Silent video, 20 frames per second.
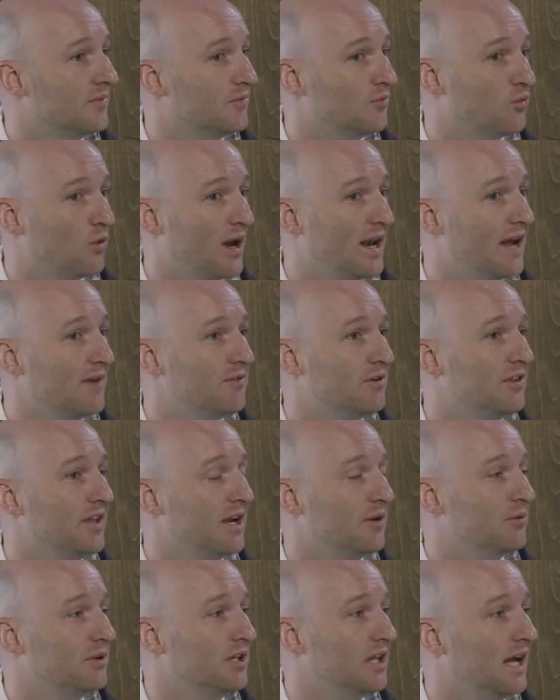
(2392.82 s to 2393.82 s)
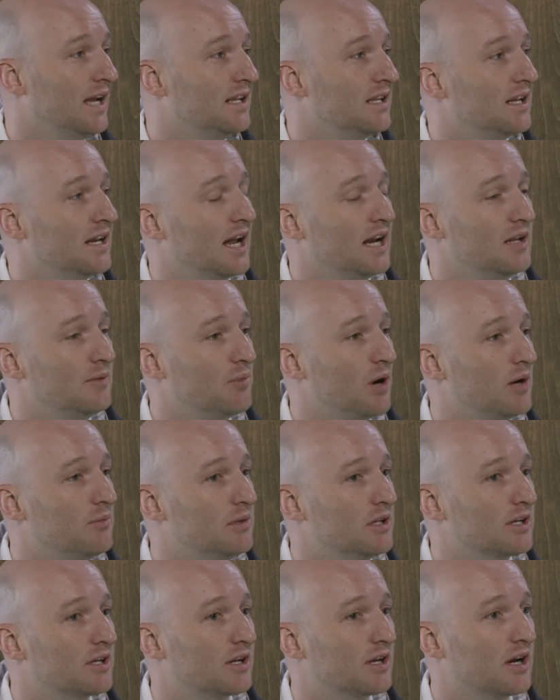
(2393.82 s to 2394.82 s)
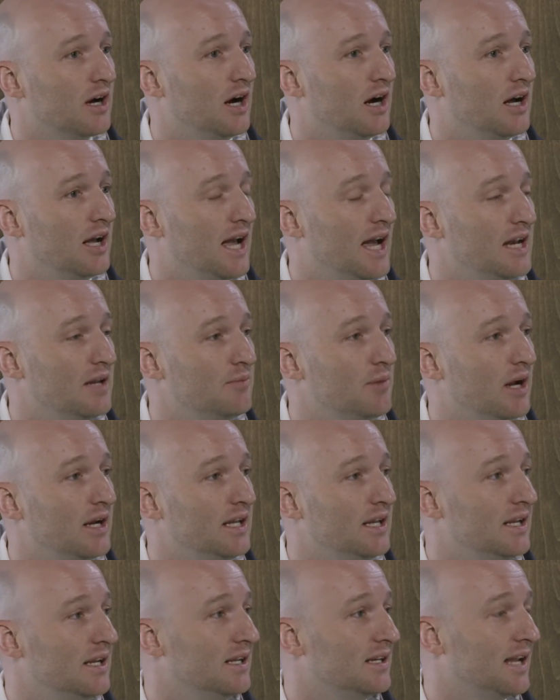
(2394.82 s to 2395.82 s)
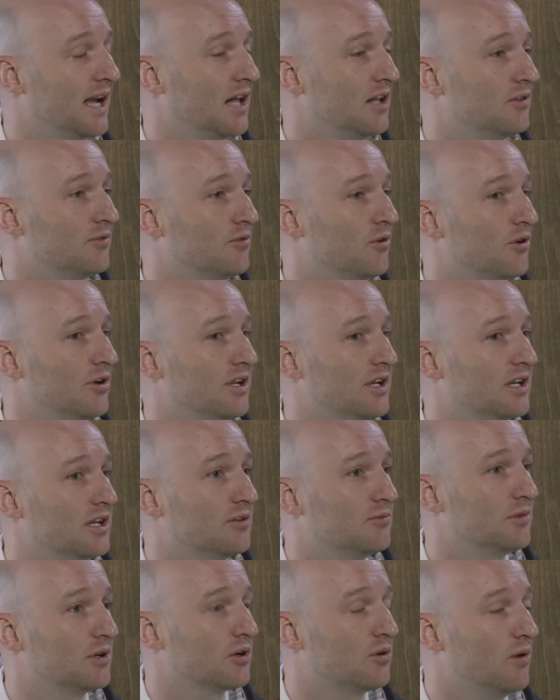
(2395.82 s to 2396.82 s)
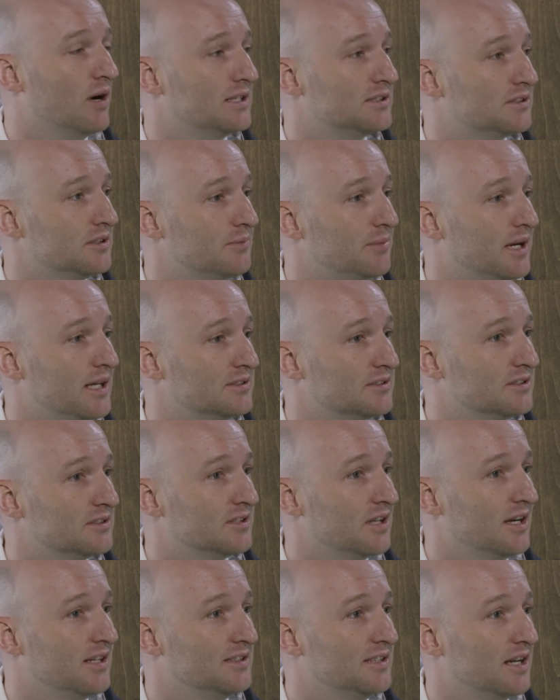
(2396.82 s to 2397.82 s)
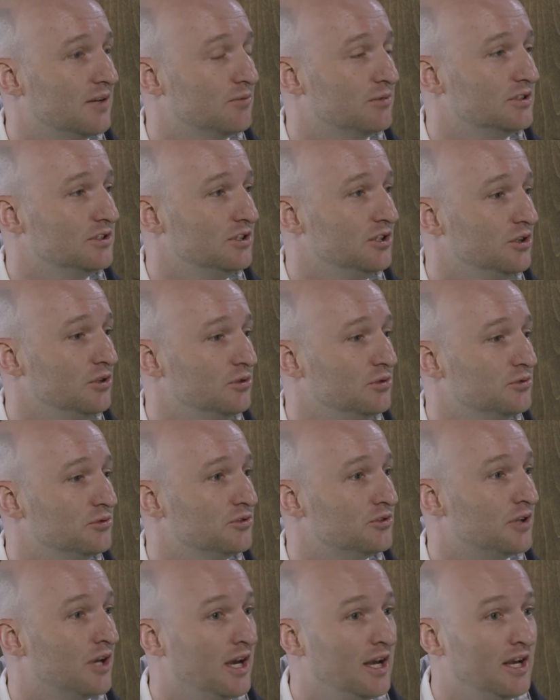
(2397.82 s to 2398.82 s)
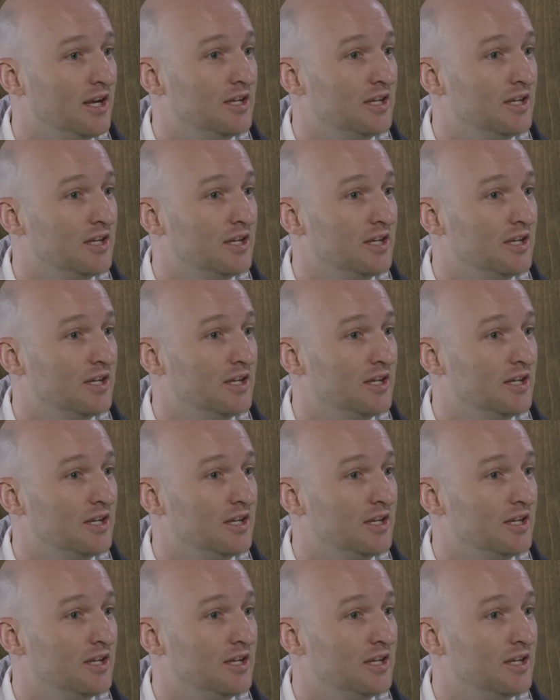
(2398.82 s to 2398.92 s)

whenever they would like it. Anybody in California can request a pesticide that was used